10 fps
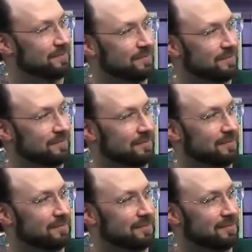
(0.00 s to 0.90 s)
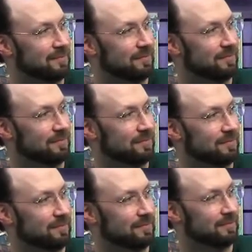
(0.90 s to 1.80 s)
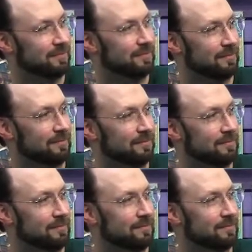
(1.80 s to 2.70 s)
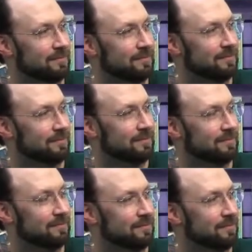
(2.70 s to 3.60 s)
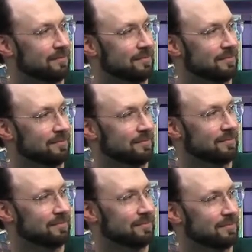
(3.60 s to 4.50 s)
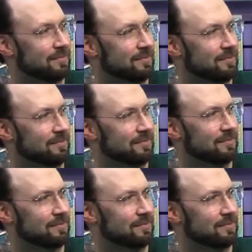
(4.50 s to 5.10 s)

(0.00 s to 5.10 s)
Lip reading: (not speaking)